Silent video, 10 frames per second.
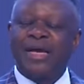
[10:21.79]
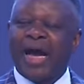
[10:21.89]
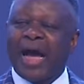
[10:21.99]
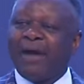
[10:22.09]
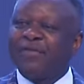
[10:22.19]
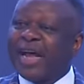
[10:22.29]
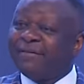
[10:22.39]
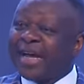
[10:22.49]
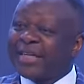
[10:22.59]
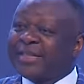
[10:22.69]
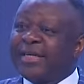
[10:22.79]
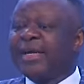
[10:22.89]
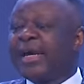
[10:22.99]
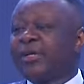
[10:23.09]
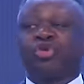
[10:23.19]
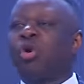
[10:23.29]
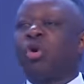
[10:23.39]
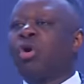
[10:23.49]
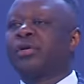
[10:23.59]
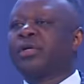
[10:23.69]
I've never seen a
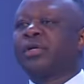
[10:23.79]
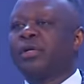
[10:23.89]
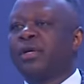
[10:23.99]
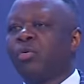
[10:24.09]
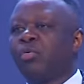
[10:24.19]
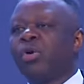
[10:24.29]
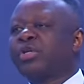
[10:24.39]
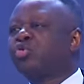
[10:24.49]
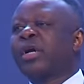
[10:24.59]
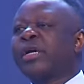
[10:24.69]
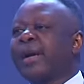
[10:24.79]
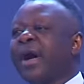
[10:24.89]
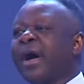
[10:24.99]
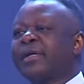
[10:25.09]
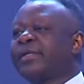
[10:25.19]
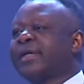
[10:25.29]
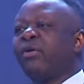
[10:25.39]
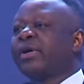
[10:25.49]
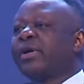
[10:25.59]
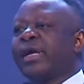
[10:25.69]
sword which is walking about in
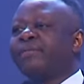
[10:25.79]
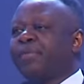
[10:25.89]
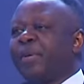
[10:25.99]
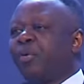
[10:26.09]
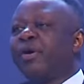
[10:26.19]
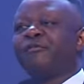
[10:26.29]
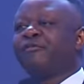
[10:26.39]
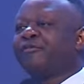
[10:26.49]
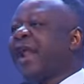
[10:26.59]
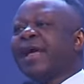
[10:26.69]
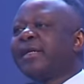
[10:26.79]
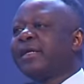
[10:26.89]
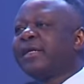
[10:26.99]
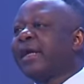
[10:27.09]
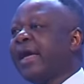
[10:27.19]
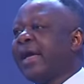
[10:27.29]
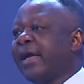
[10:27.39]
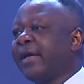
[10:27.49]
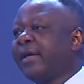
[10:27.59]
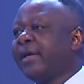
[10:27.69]
town killing people, flying in the
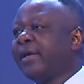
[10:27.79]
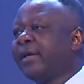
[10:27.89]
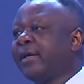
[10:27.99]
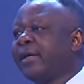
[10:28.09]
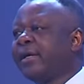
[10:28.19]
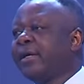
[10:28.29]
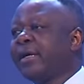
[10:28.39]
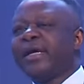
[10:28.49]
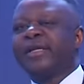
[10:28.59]
air. It